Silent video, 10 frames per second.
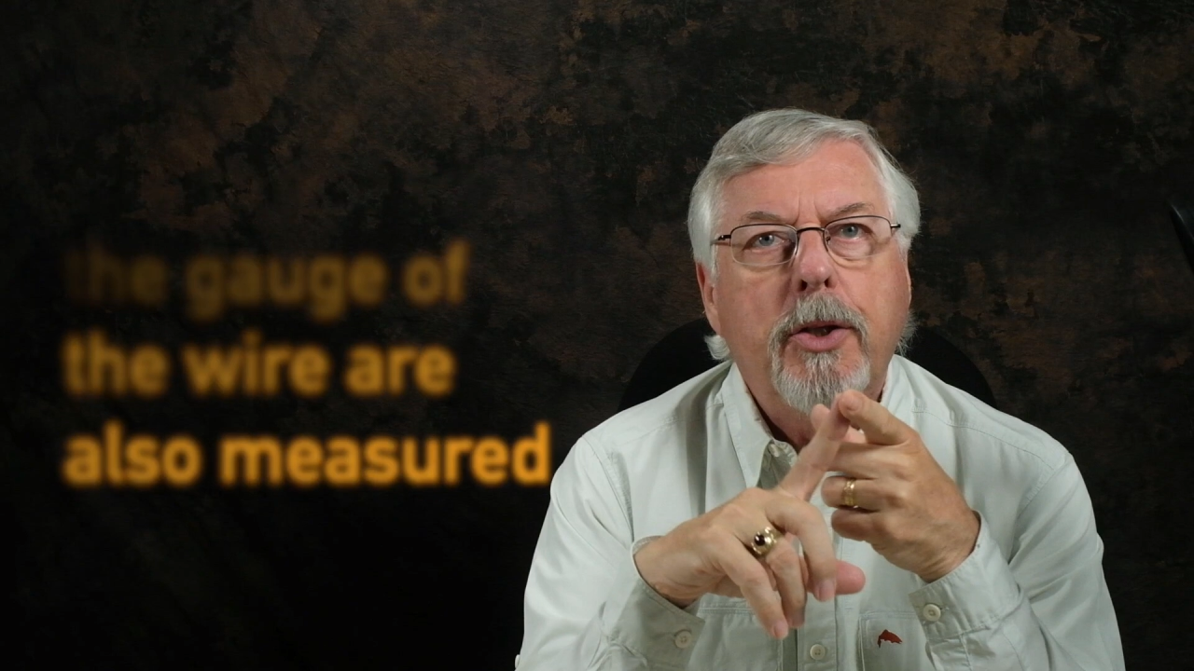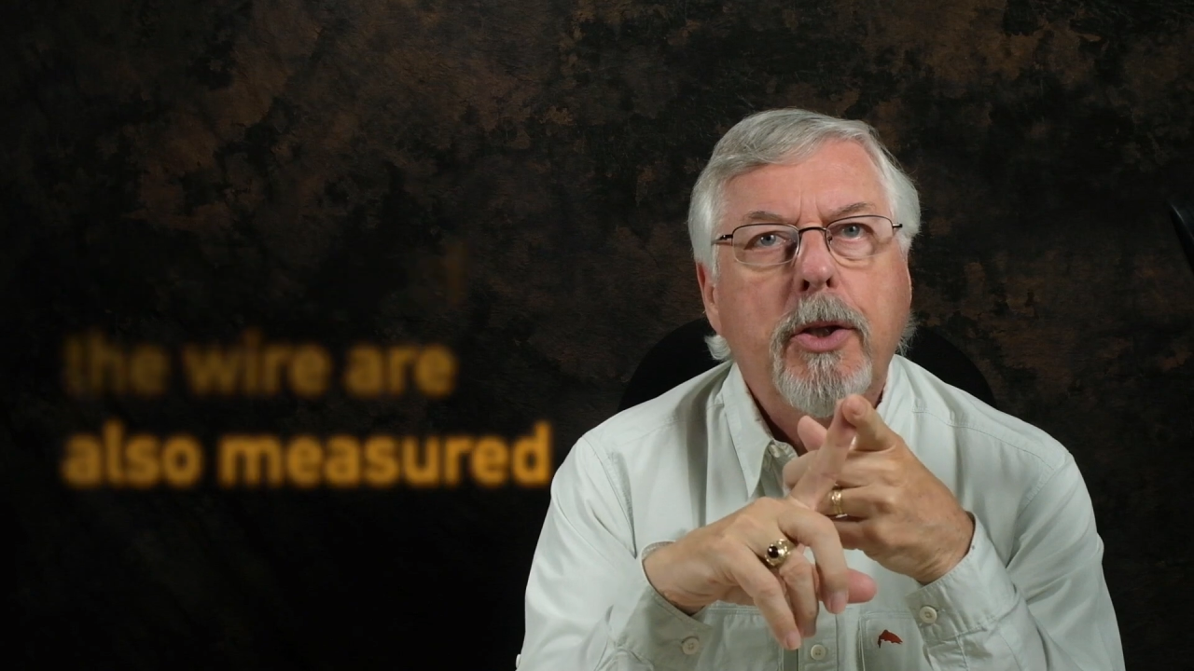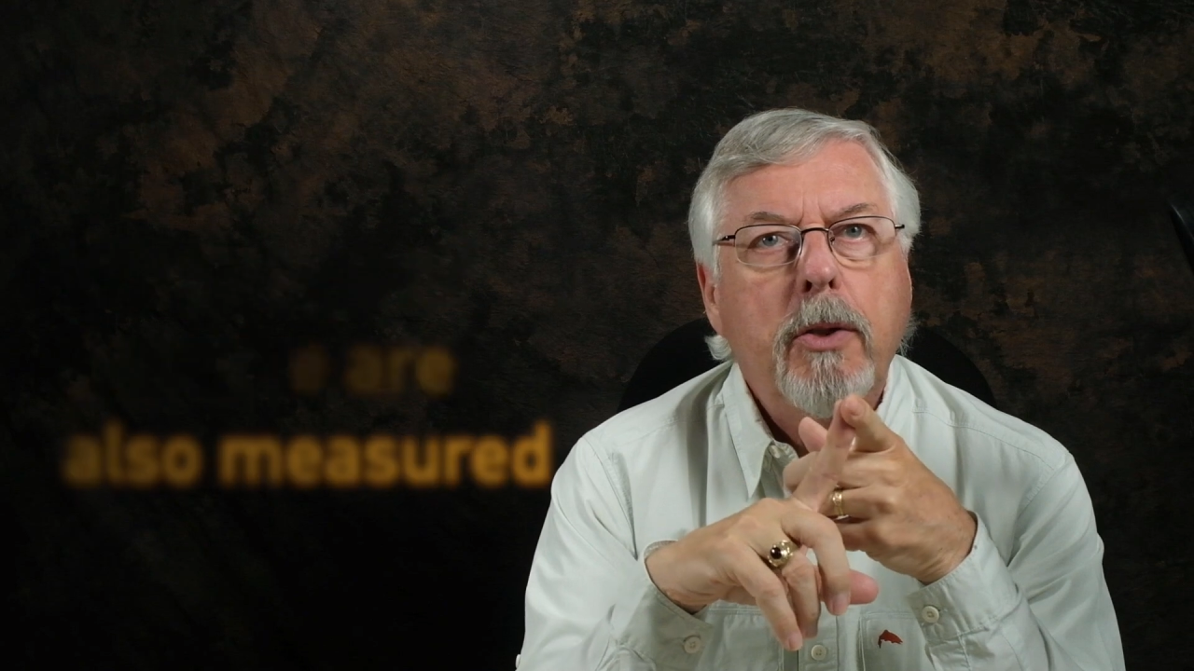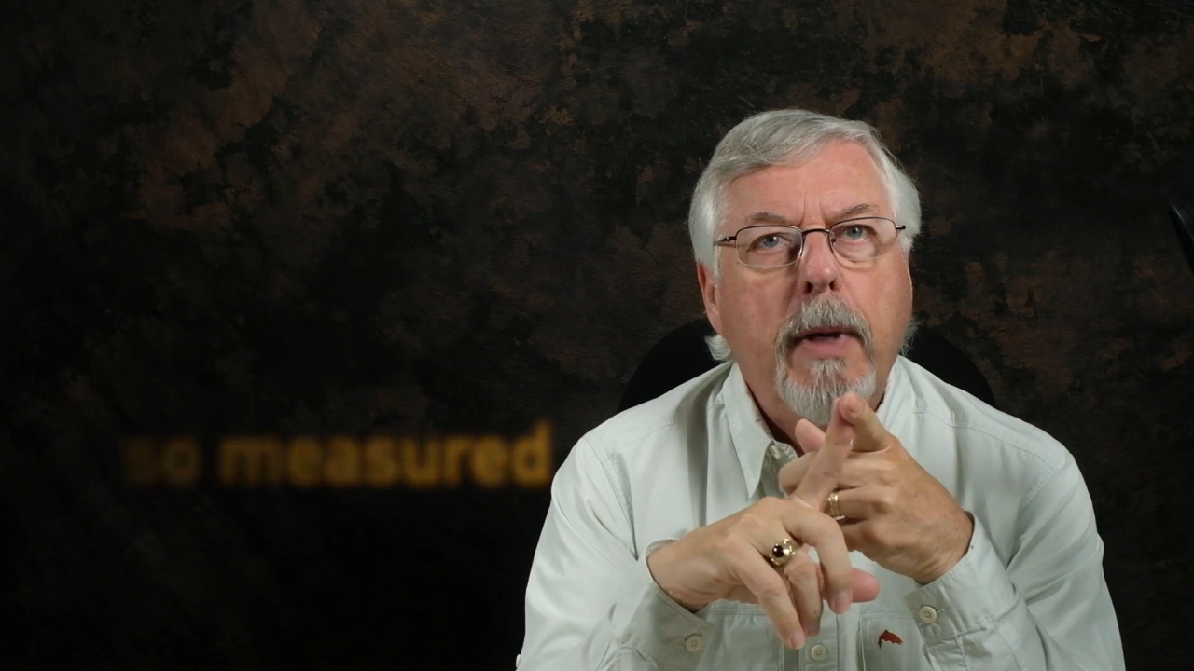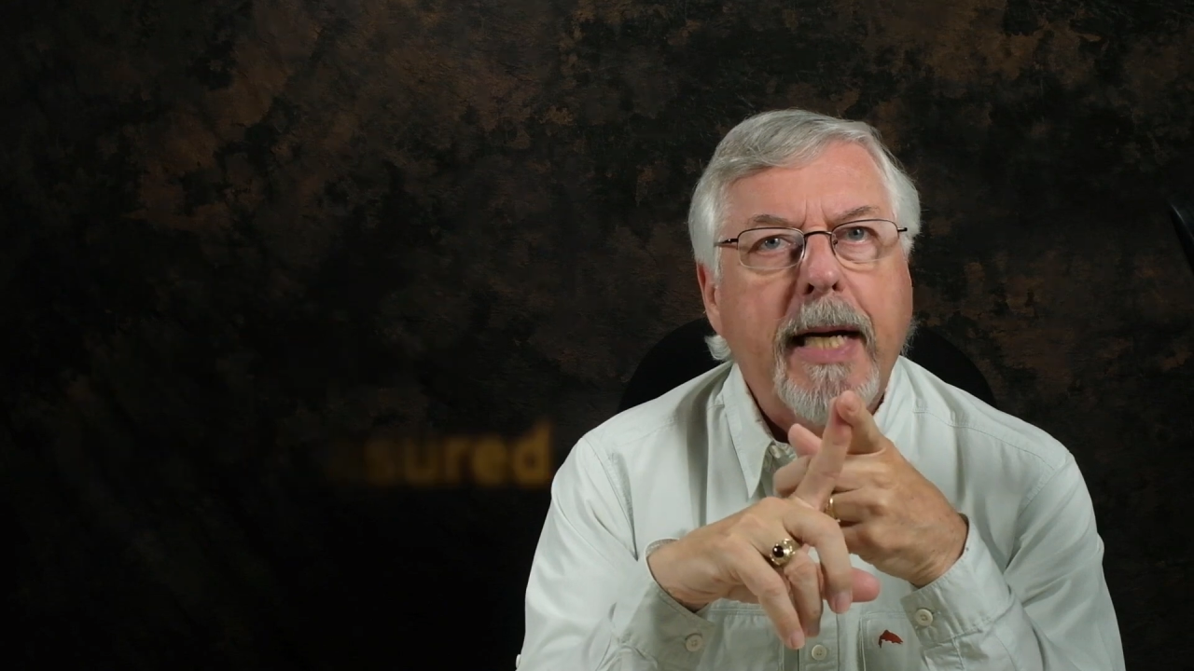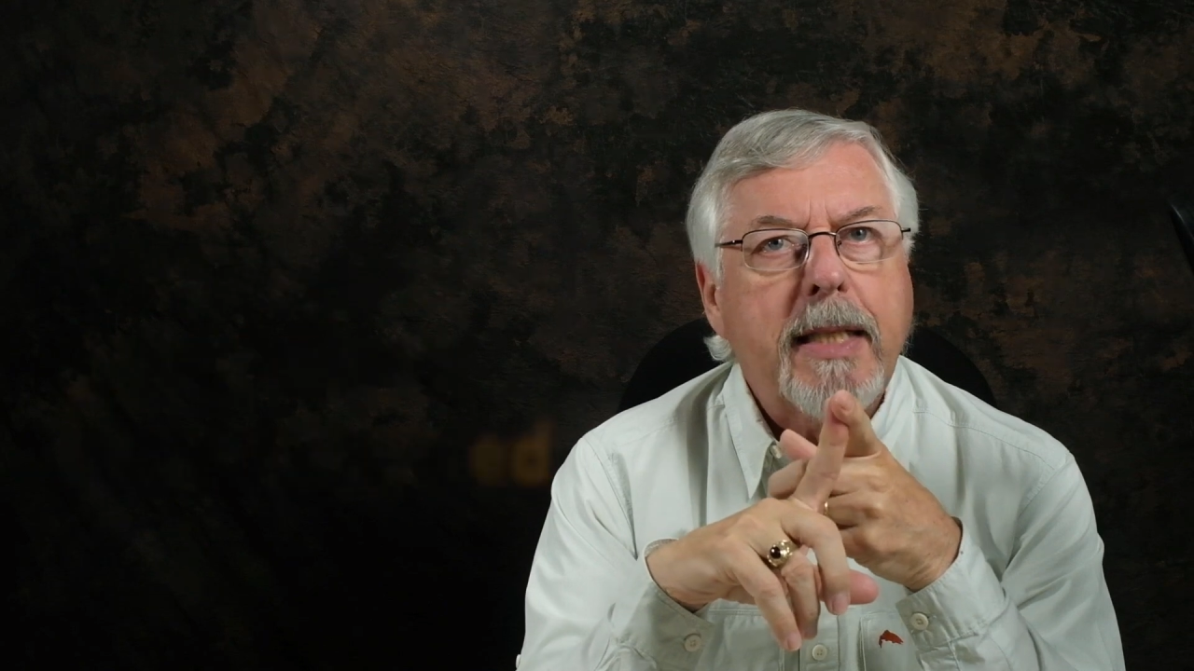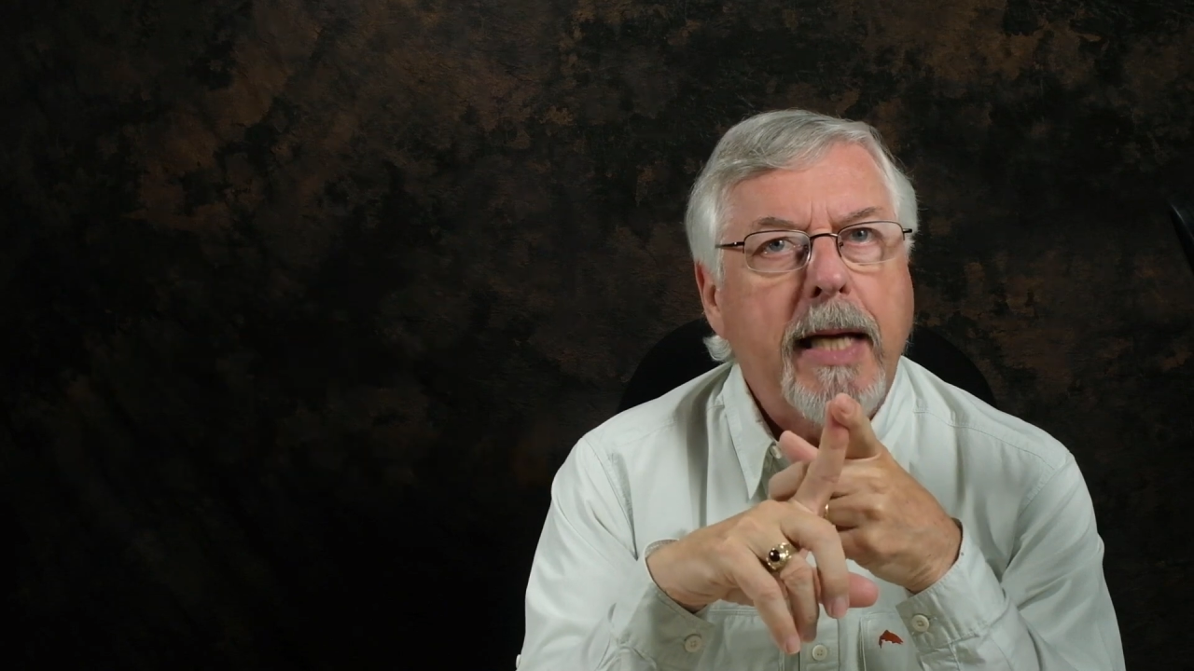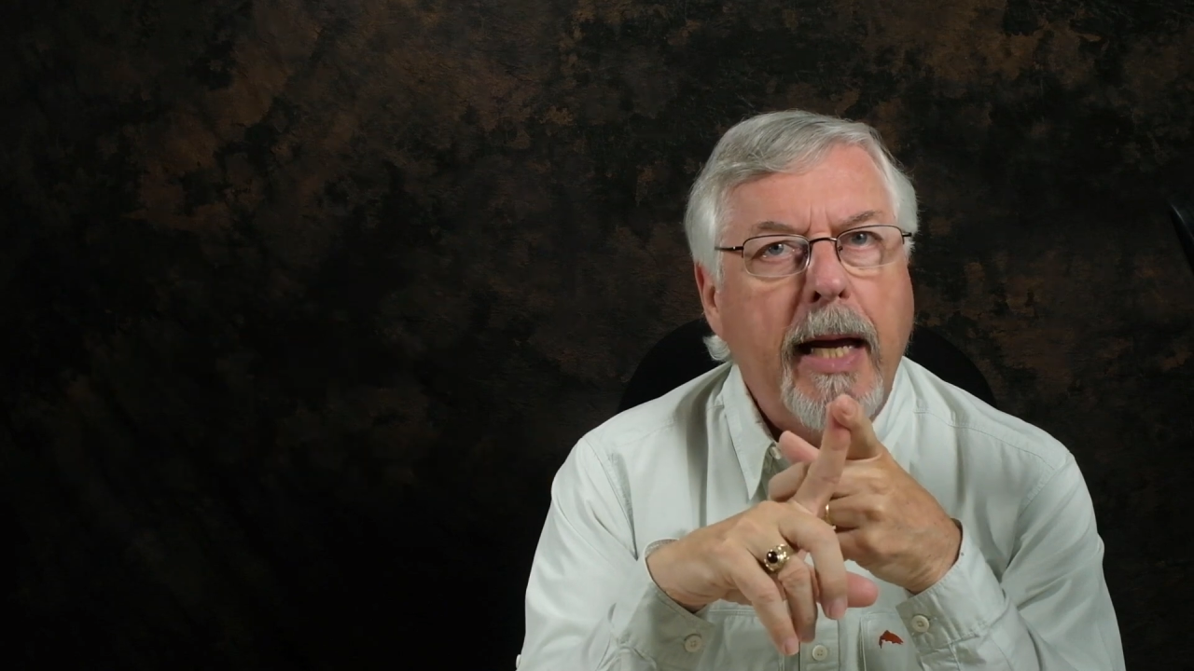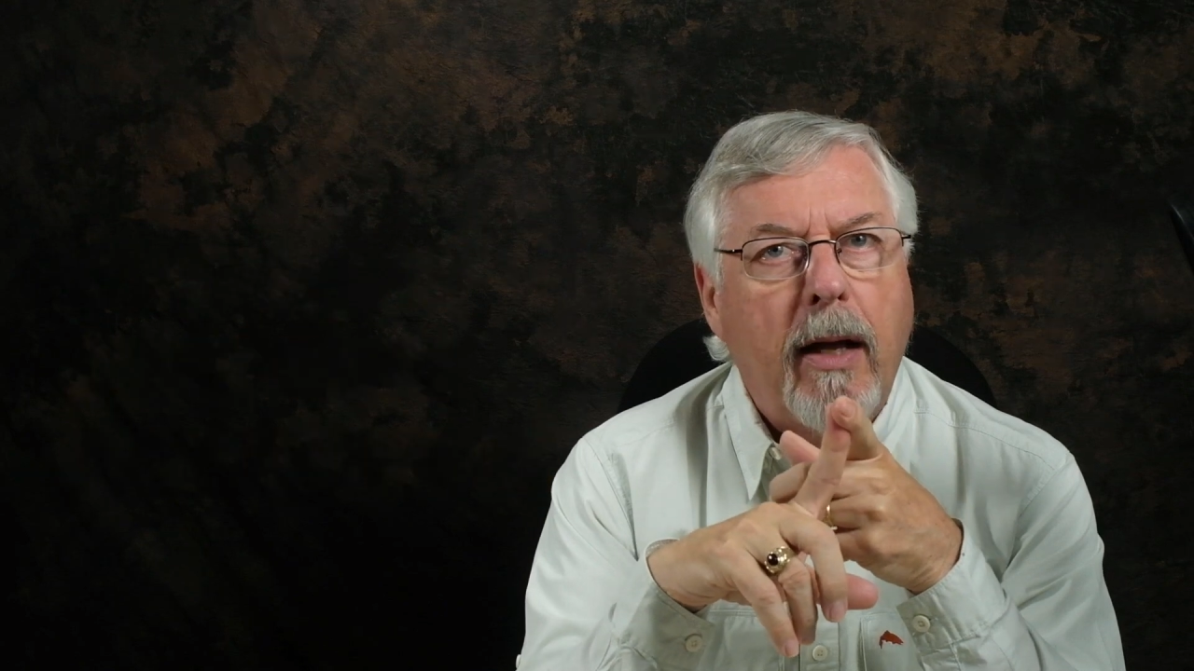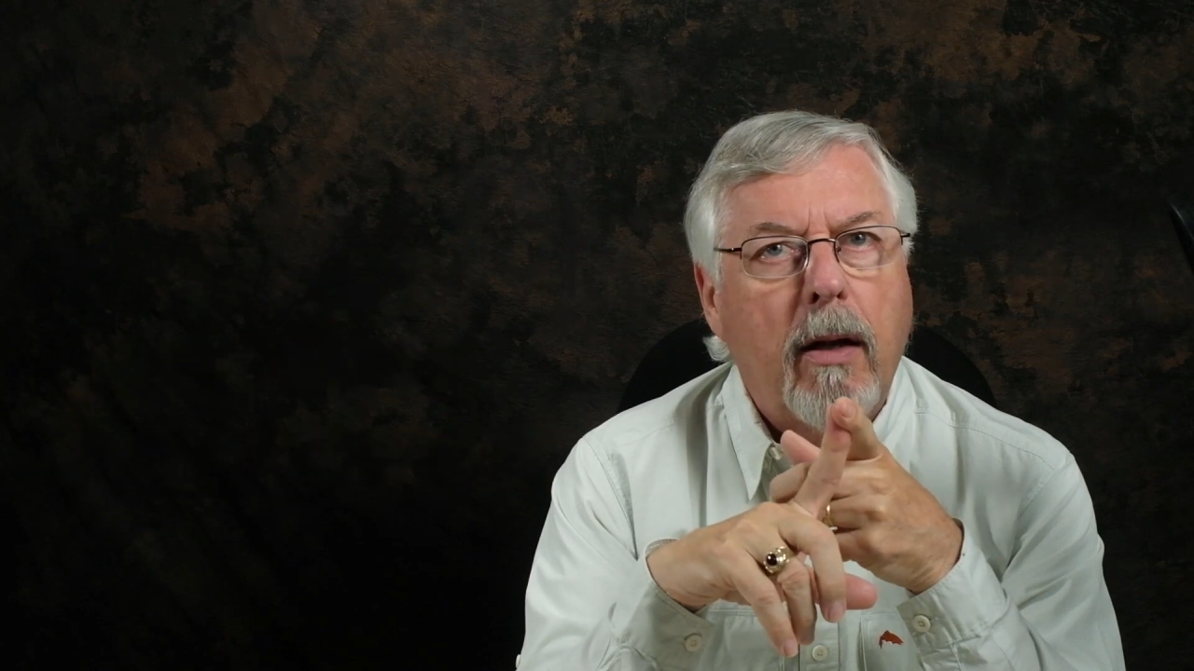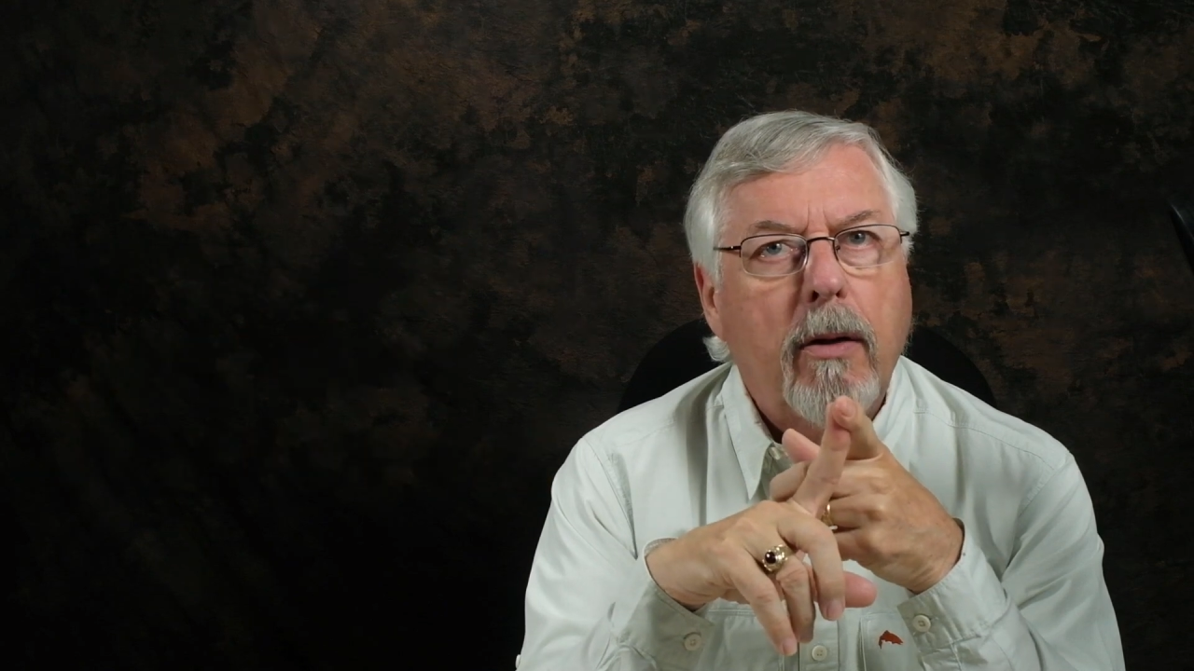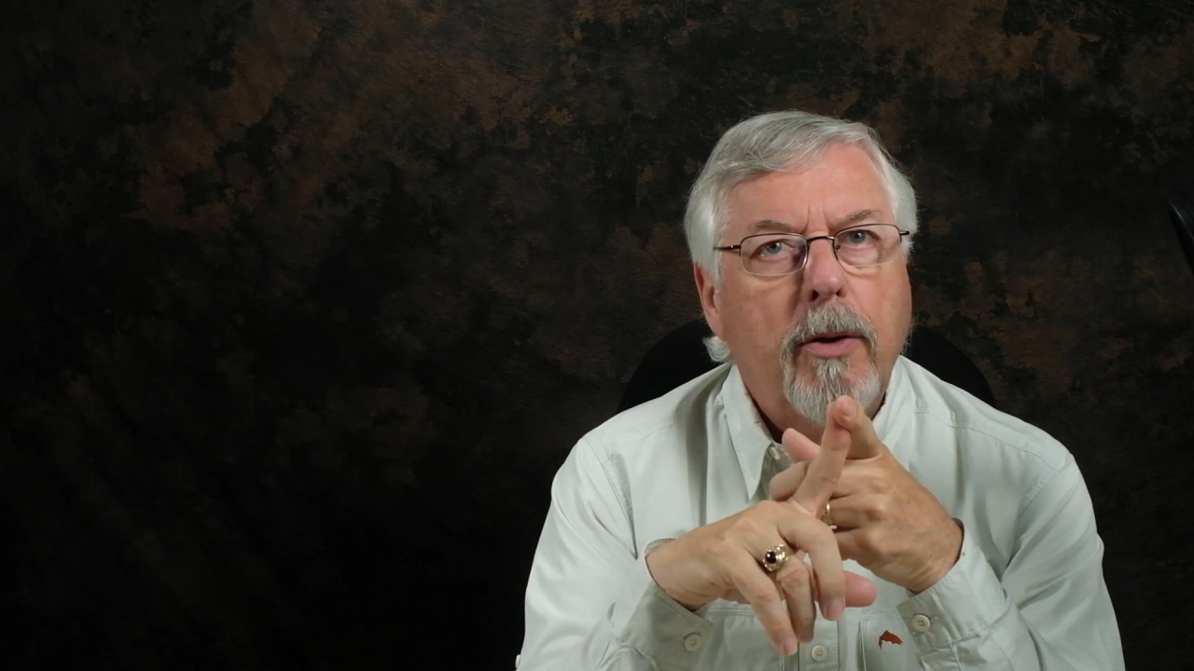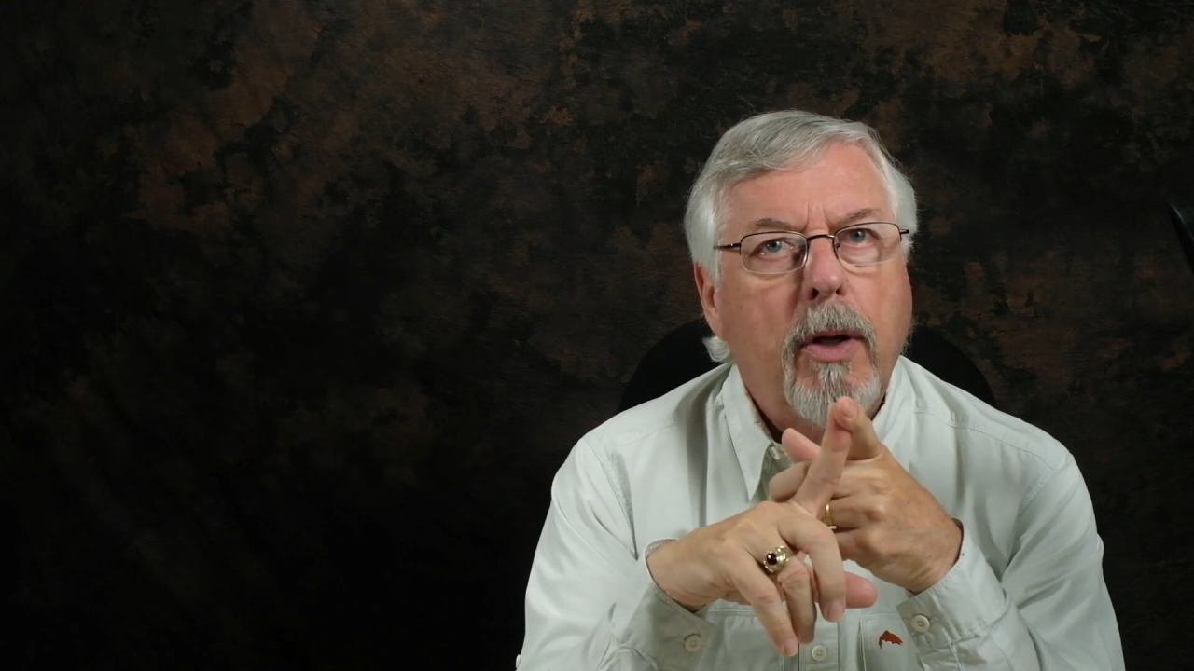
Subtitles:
2XL,